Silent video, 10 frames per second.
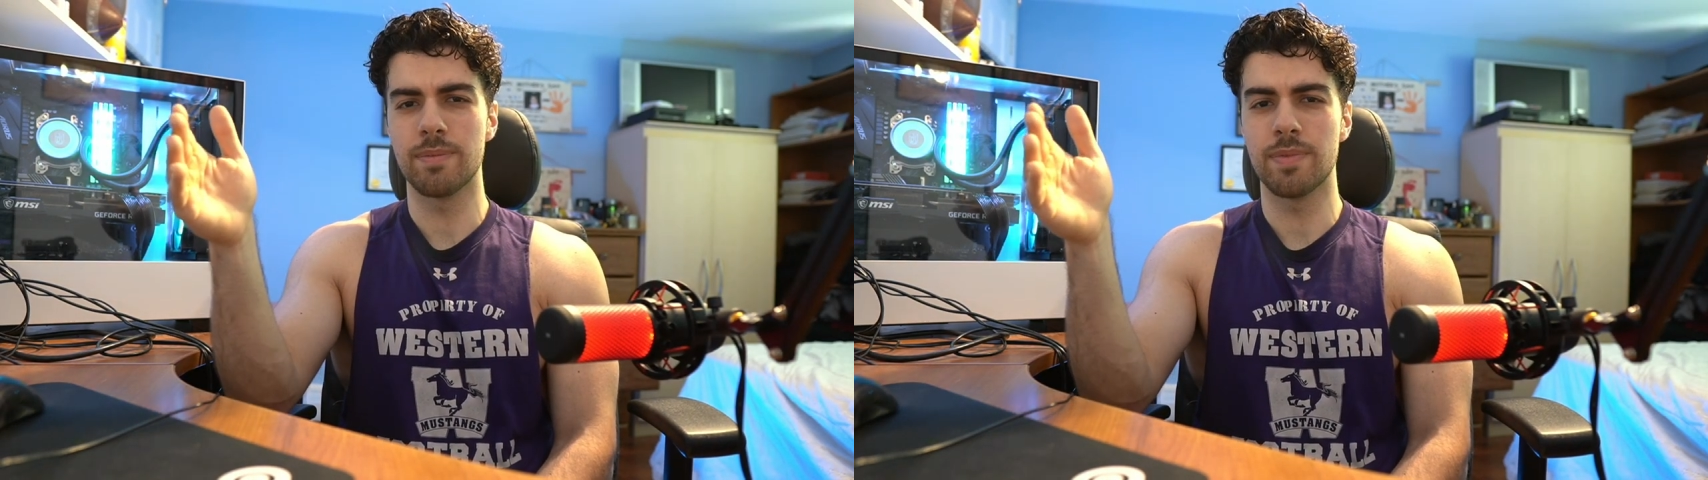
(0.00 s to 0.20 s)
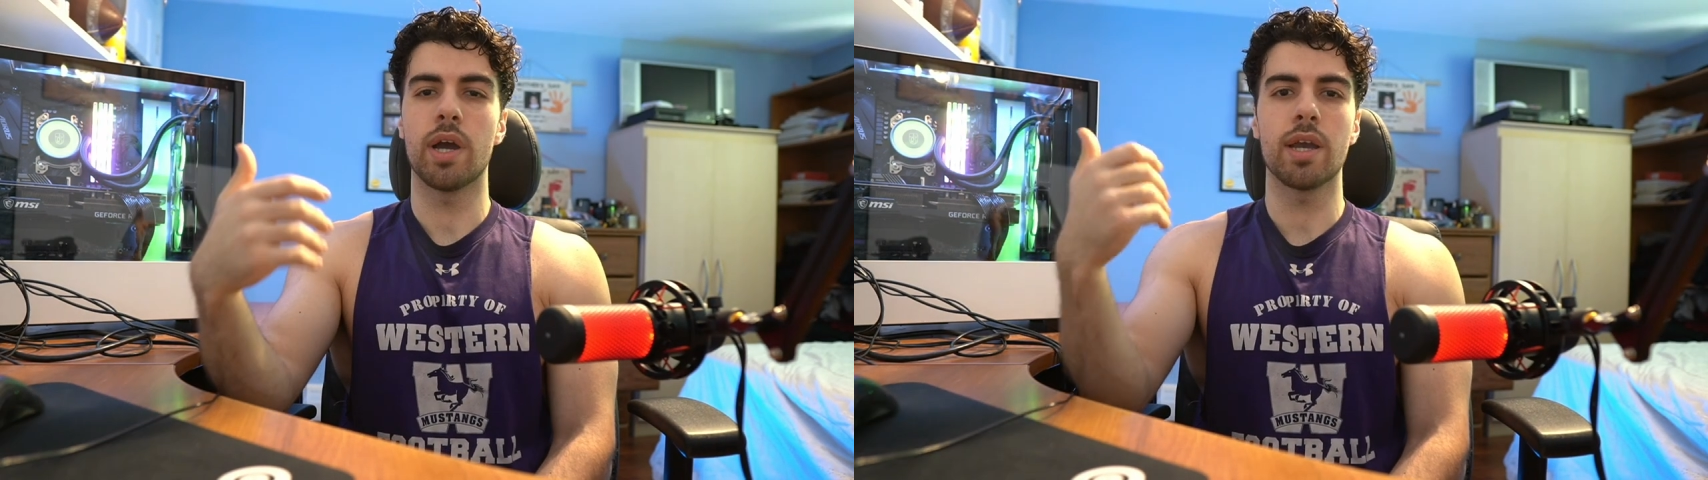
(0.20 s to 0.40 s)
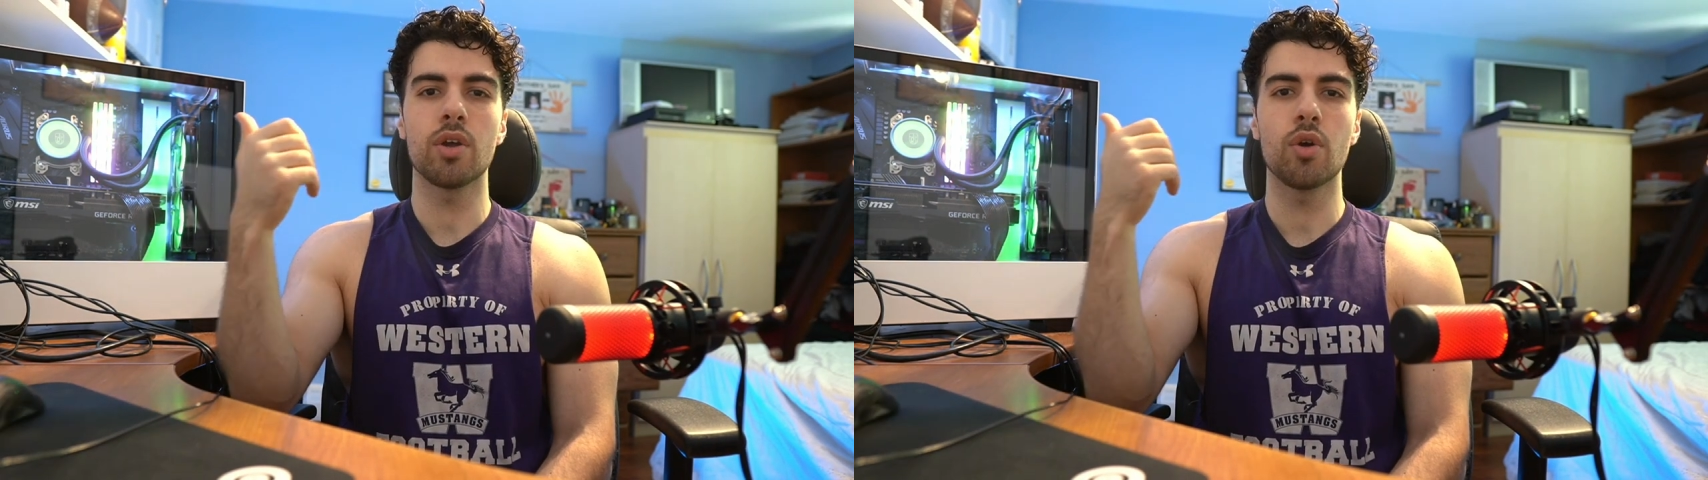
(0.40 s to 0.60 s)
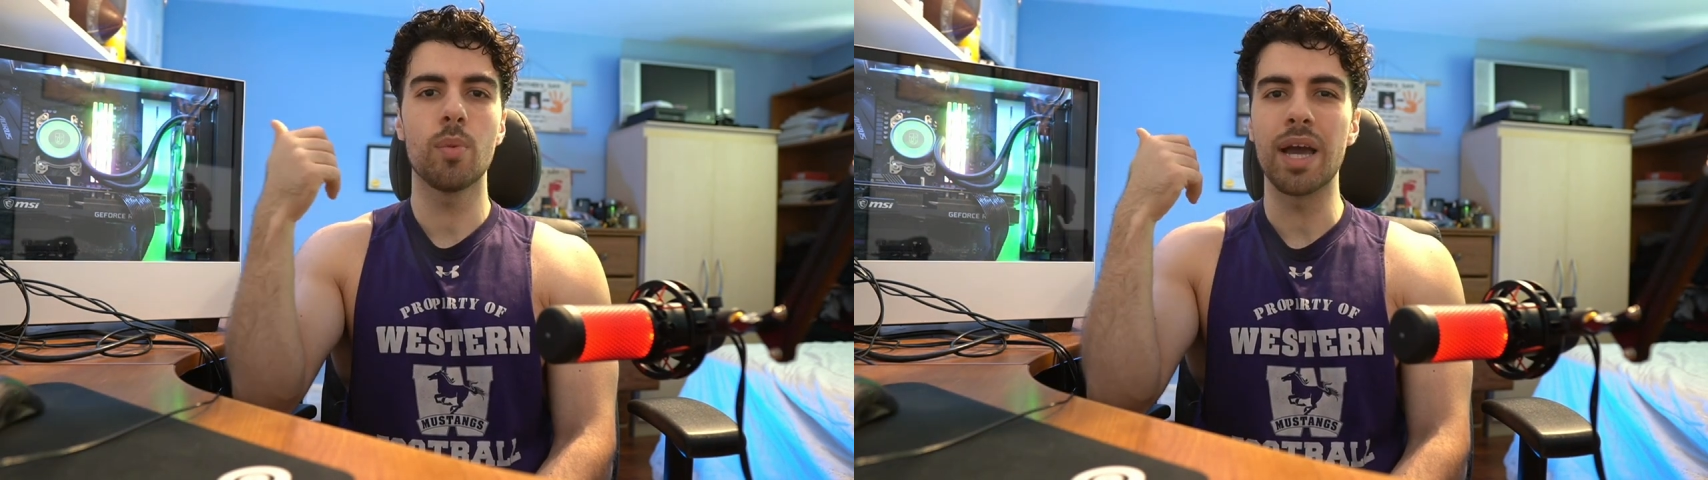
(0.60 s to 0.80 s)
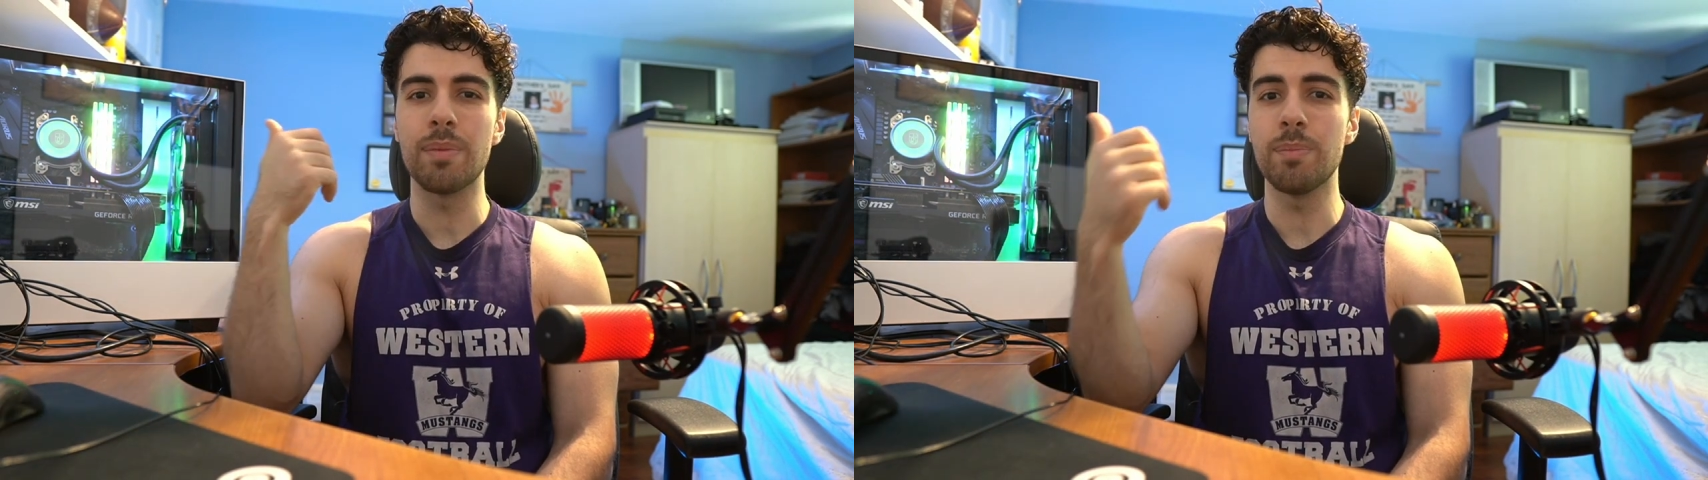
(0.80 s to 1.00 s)
Oh, I got to go
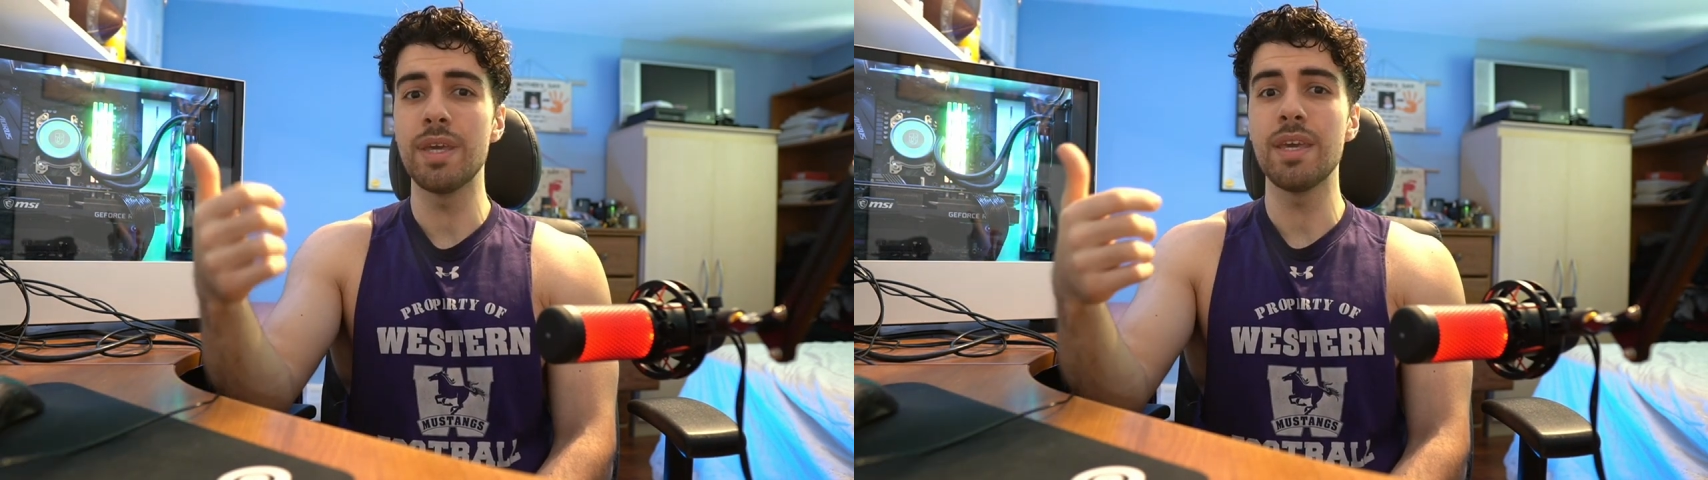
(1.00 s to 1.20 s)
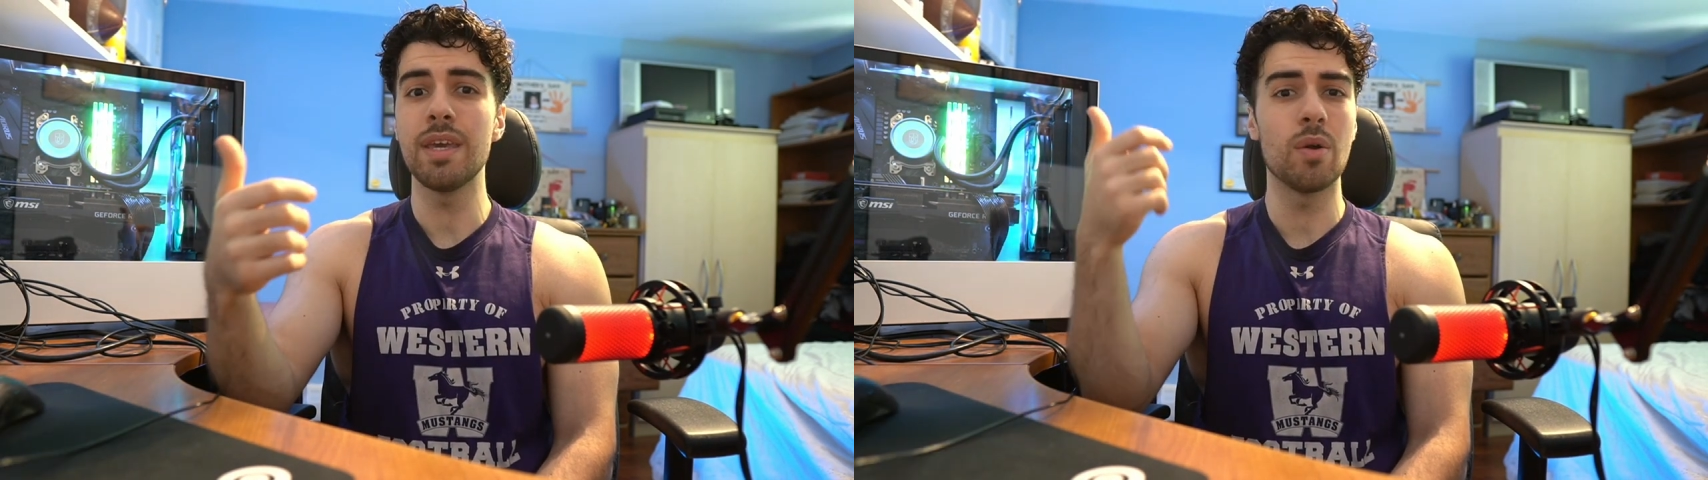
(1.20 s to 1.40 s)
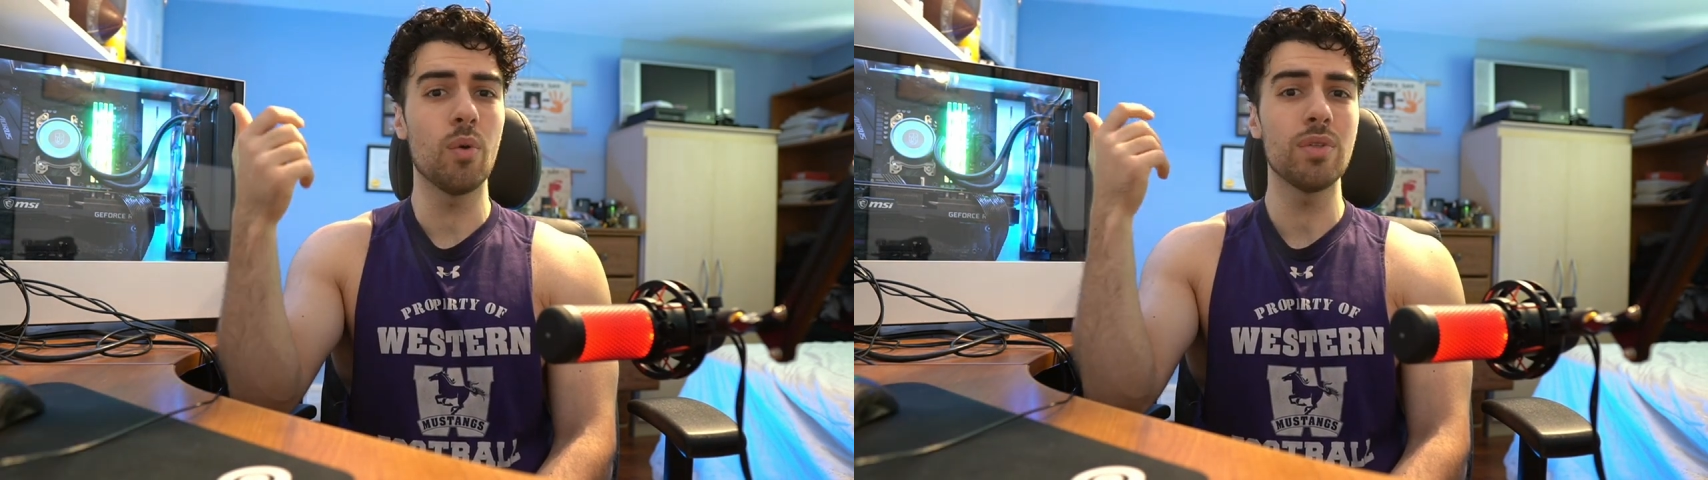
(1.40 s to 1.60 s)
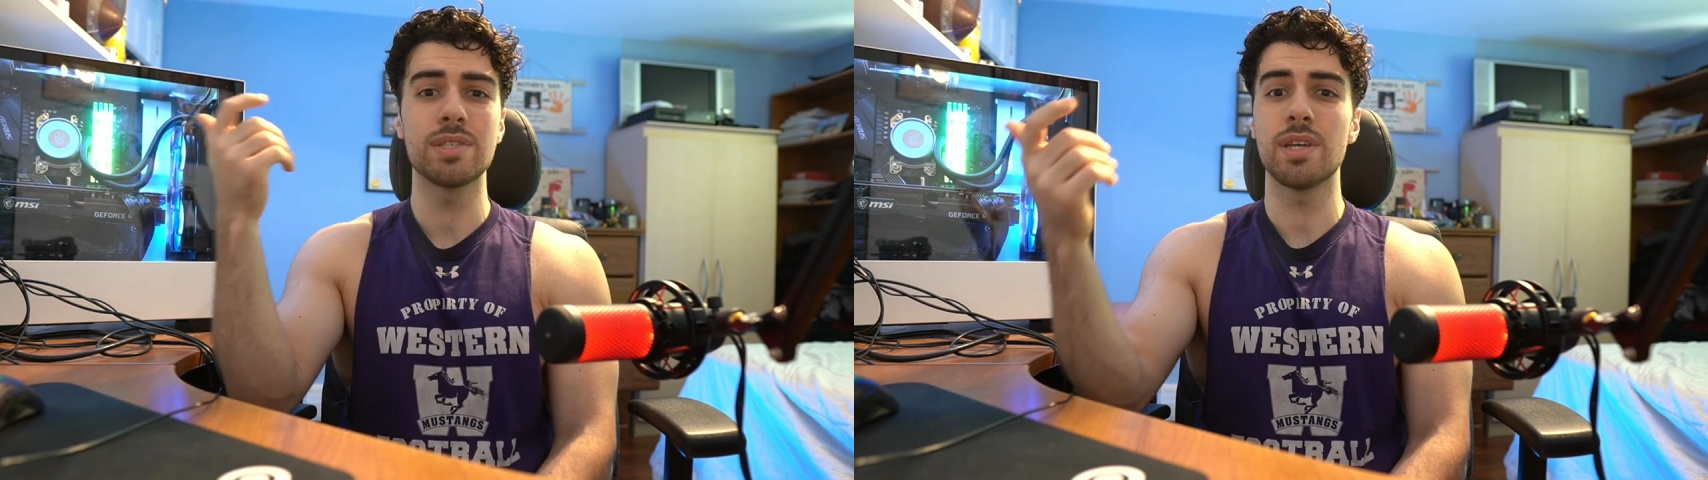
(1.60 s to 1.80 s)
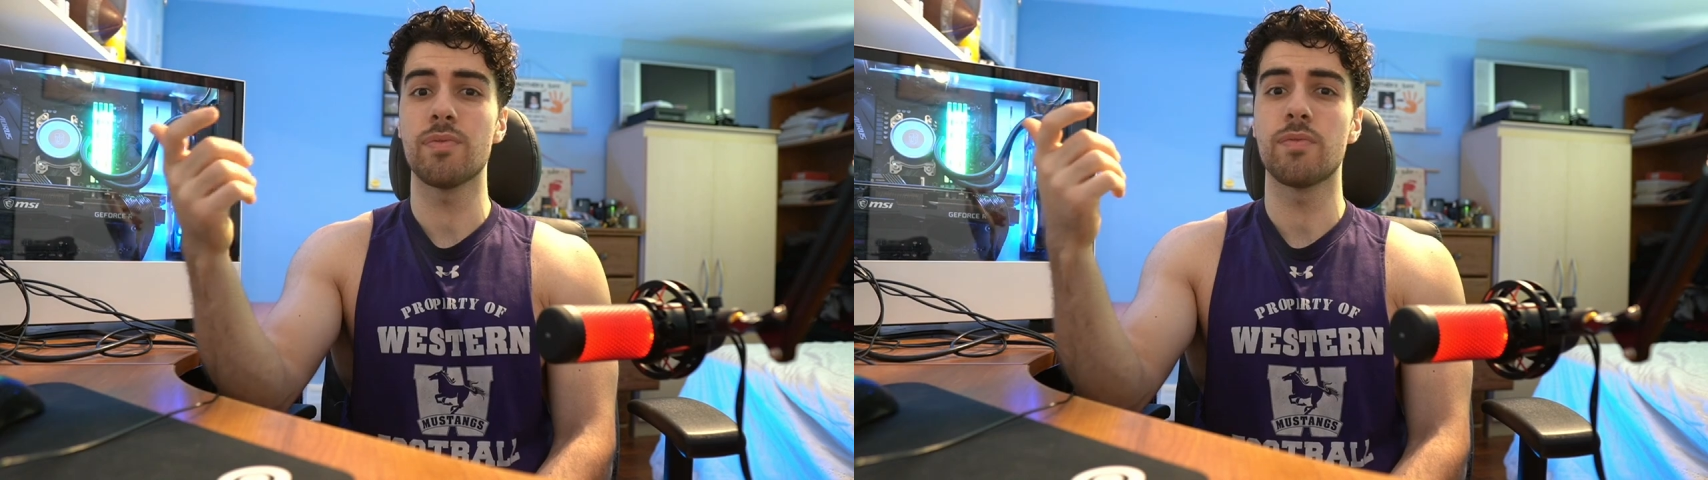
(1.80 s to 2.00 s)
buy meat and all this
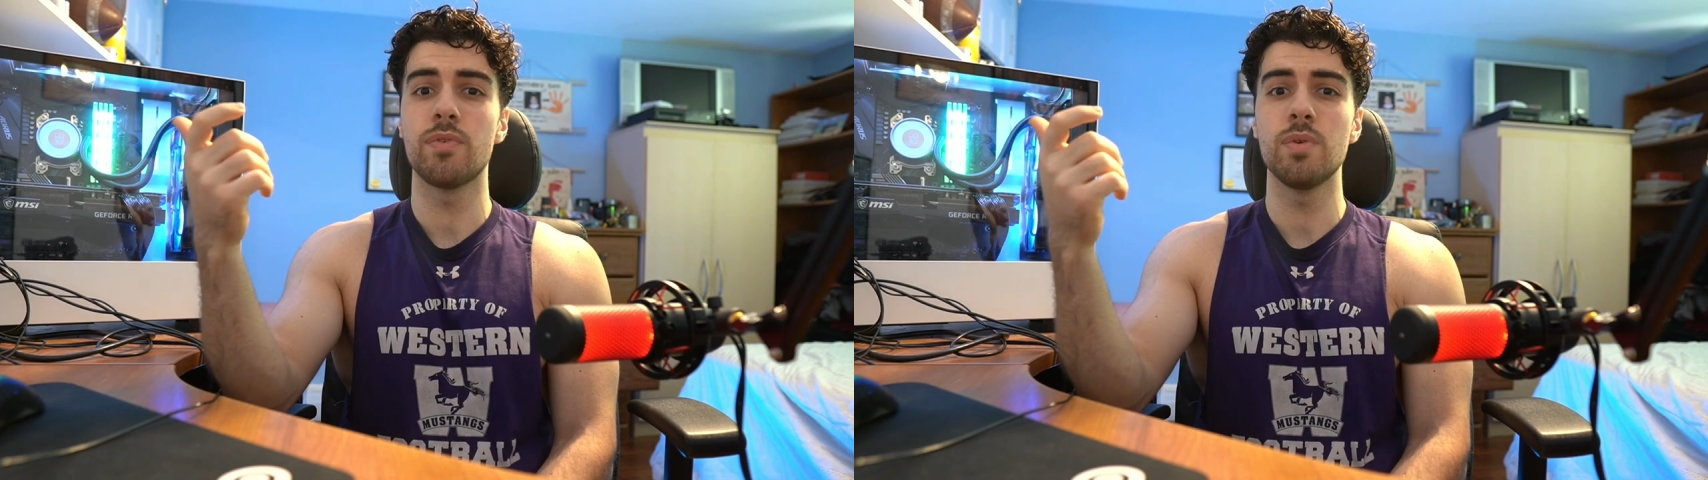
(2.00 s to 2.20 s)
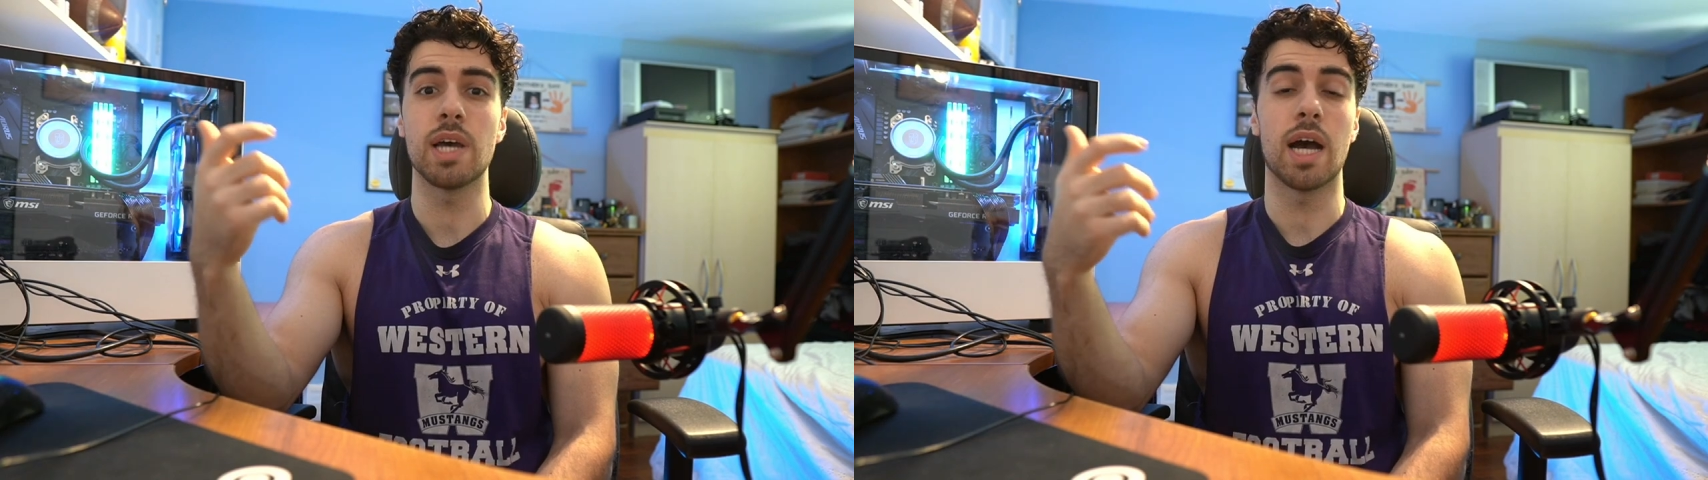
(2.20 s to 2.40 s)
different foods.